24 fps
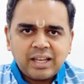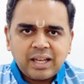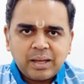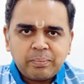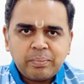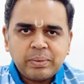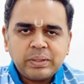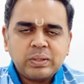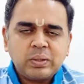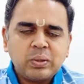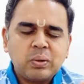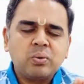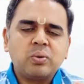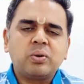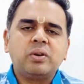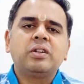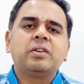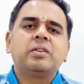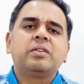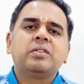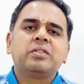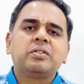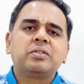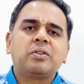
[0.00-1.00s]
episode
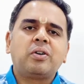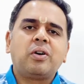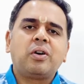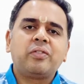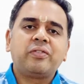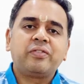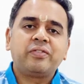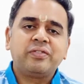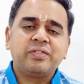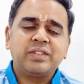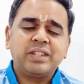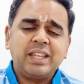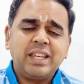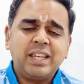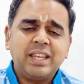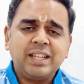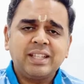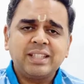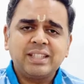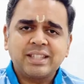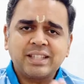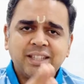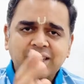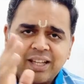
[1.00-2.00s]
of
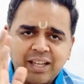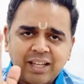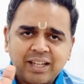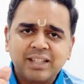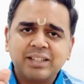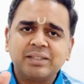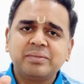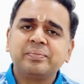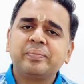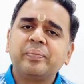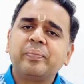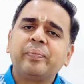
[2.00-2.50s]
seeing a snake